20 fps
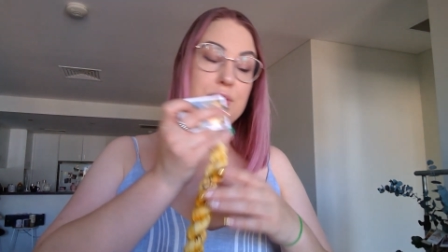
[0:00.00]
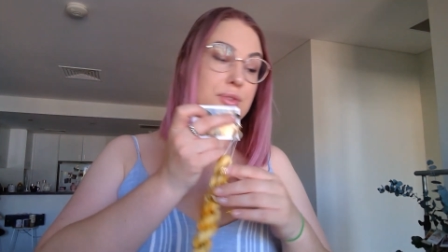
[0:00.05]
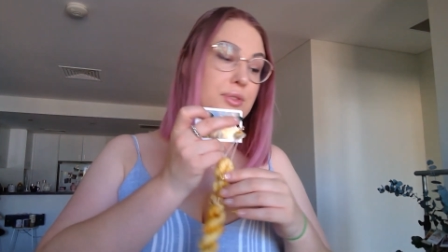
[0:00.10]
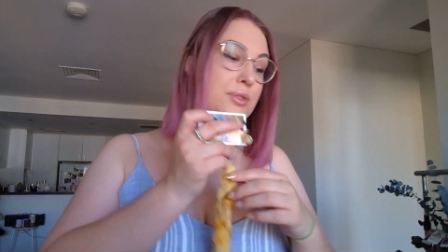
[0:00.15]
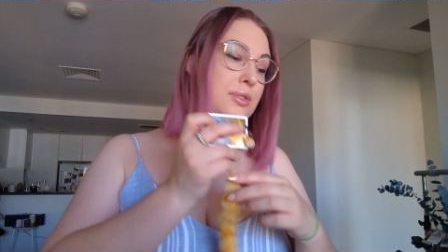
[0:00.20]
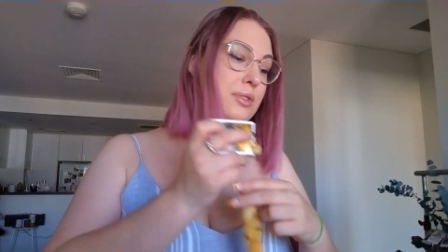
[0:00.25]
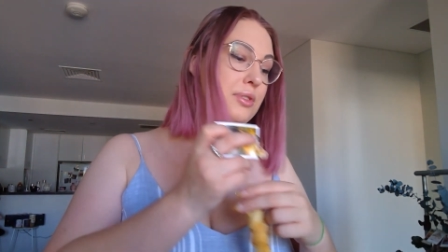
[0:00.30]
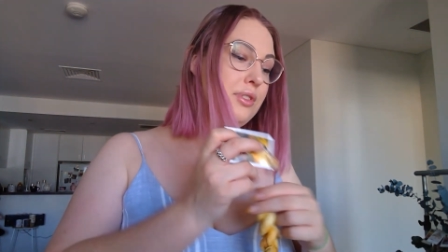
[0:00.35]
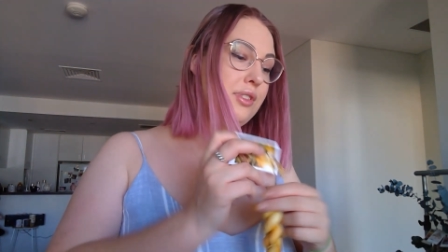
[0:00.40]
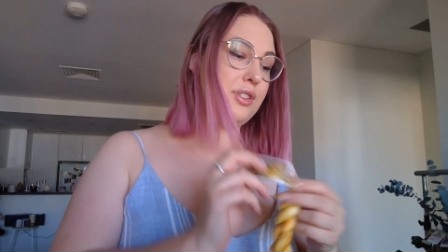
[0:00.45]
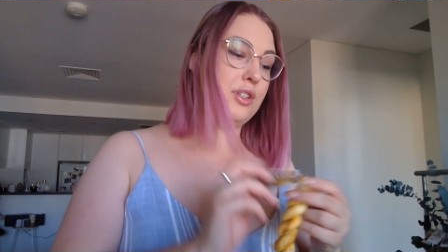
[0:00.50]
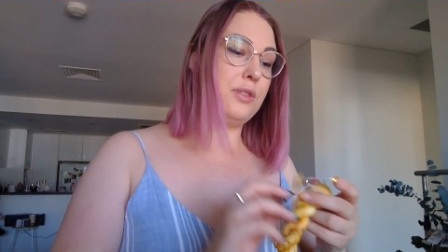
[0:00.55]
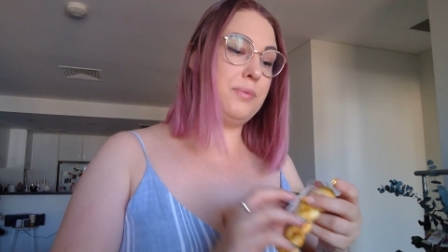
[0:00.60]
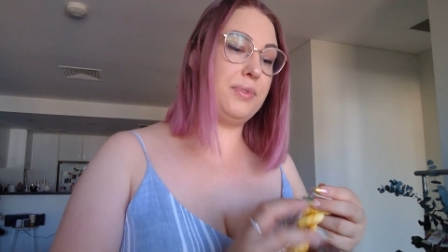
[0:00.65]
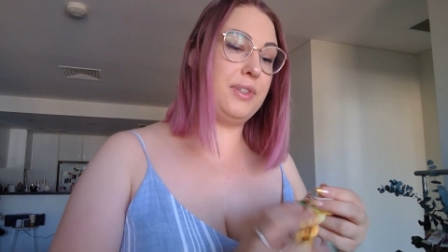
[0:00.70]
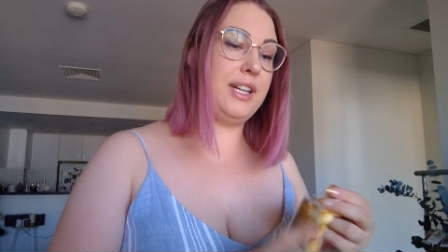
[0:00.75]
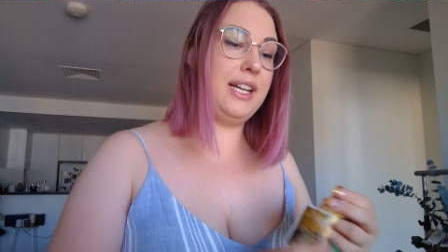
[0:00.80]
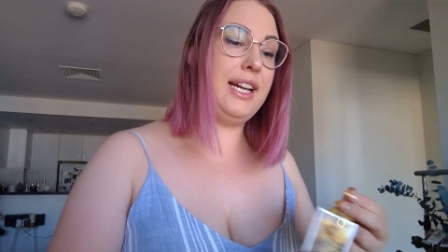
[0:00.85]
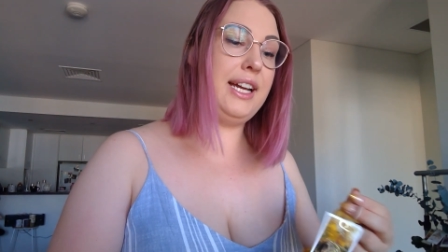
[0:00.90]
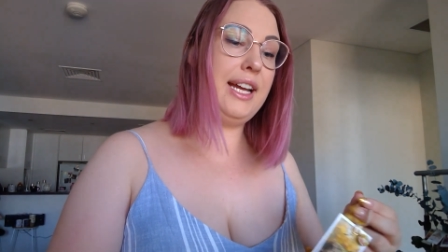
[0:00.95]
Oh, so
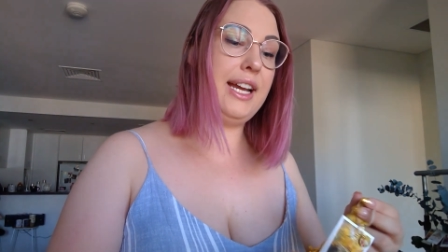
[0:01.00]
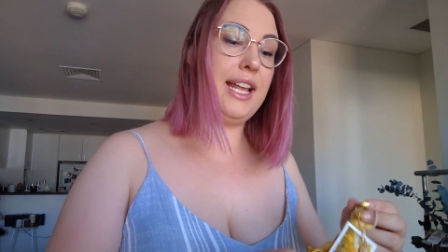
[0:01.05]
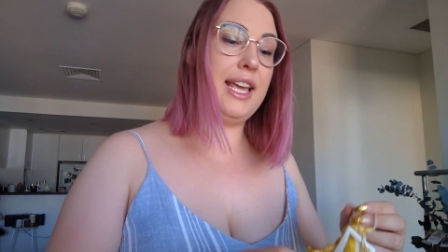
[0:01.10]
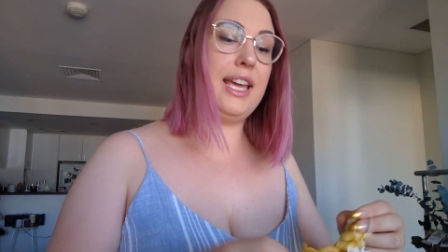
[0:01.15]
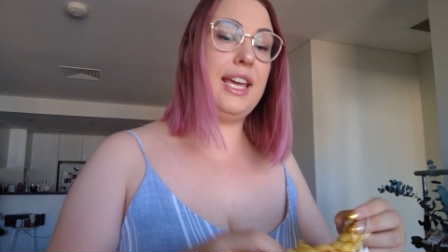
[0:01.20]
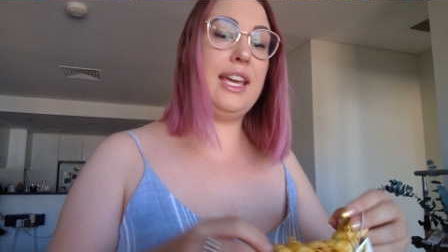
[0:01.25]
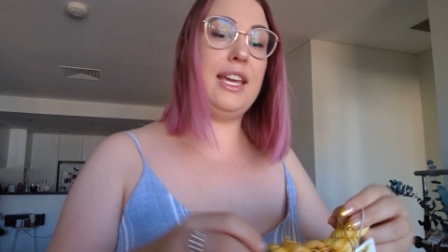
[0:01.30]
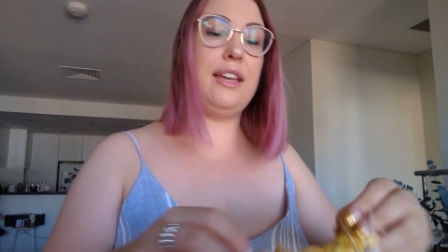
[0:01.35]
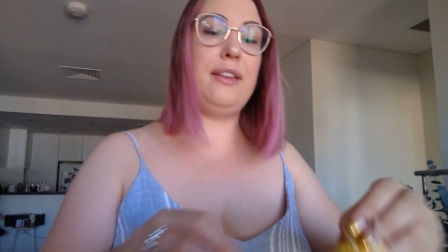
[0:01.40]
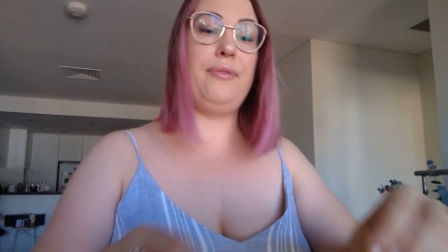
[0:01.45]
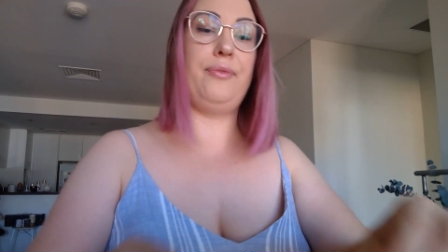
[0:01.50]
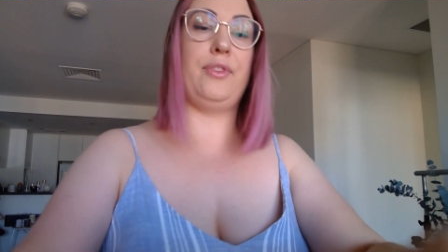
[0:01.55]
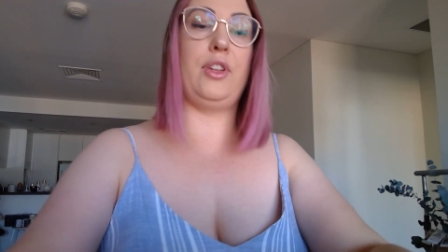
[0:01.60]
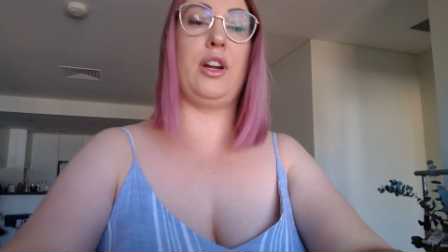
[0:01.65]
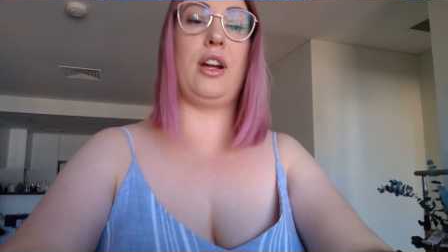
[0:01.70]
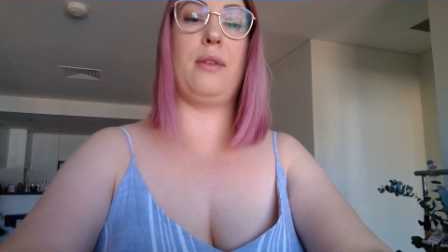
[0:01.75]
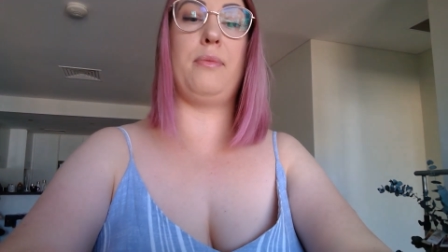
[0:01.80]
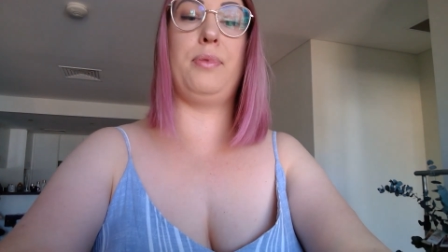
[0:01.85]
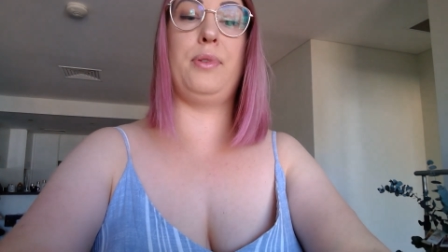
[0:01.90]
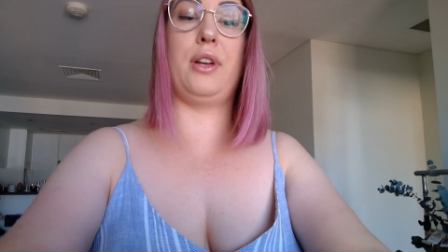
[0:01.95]
pretty.
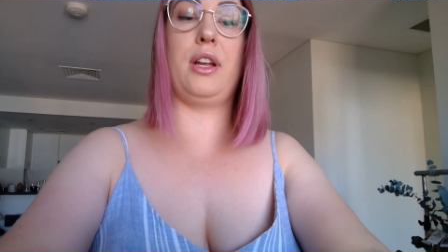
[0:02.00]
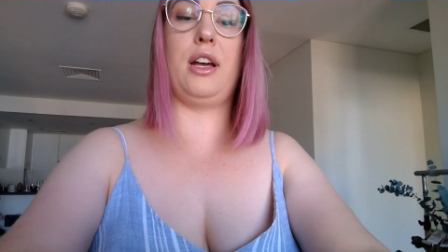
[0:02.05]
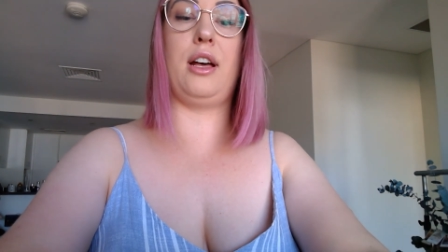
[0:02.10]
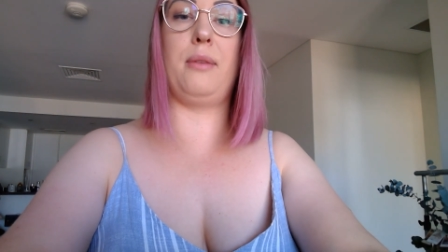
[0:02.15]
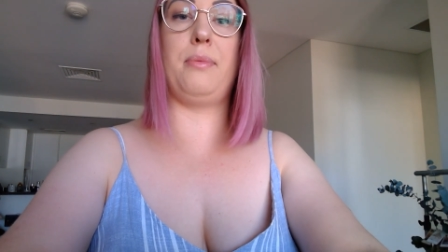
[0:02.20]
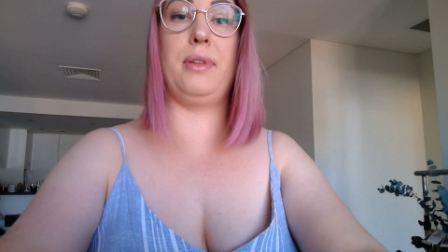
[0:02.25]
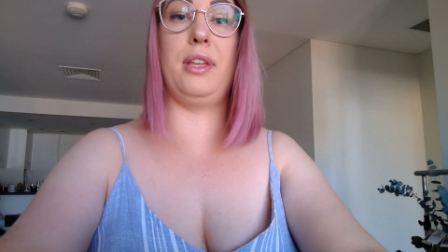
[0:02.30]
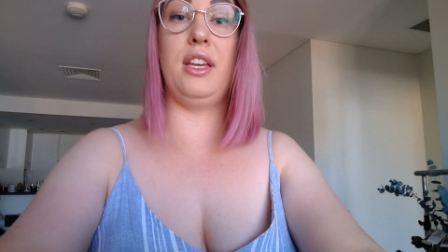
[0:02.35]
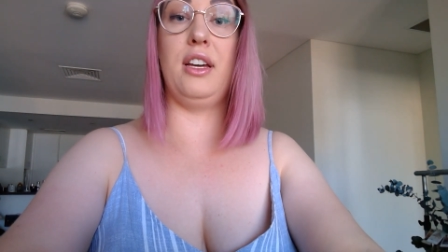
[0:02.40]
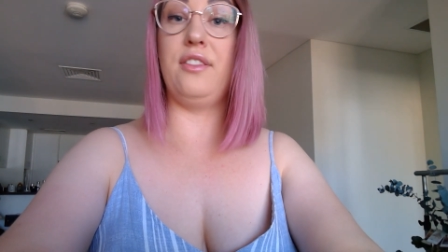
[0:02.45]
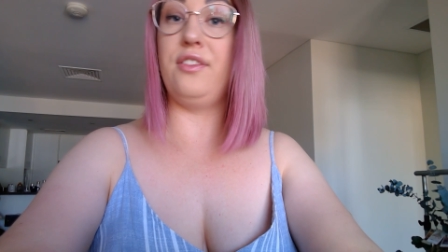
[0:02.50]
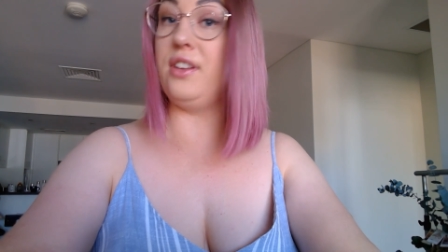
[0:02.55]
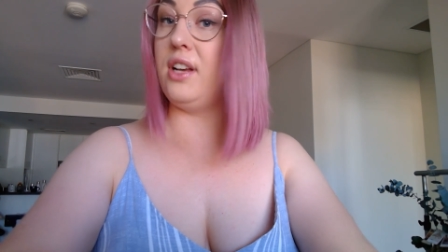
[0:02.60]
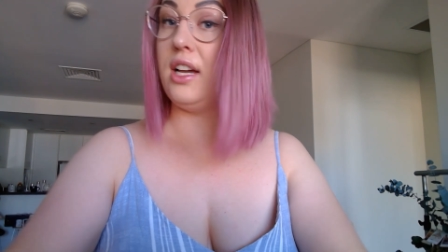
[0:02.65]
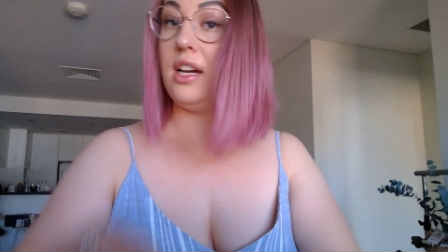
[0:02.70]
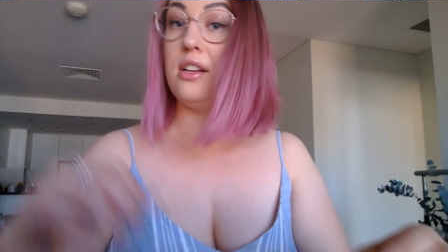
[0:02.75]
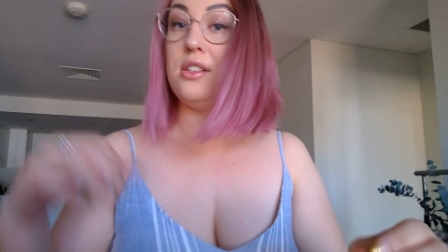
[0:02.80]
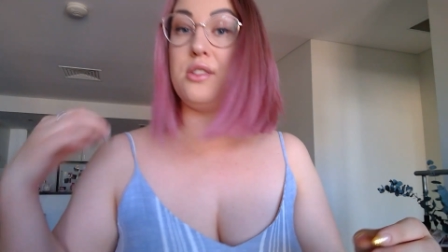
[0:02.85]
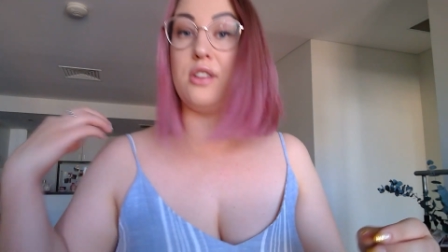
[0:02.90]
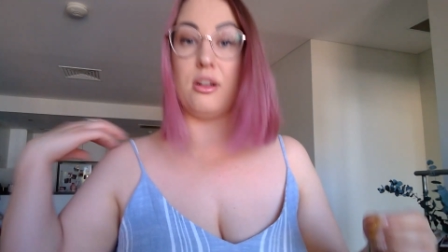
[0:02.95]
I'll put it up here for
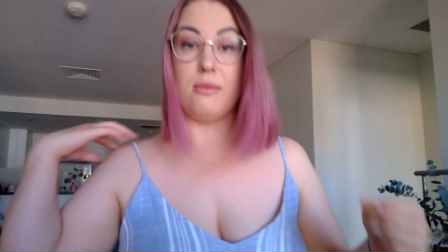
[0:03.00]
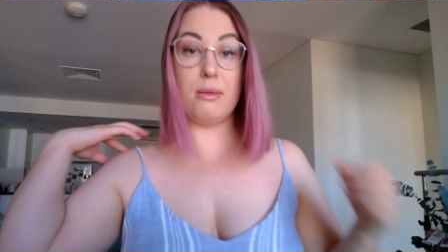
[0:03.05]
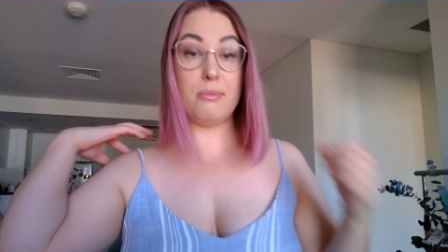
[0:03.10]
now so I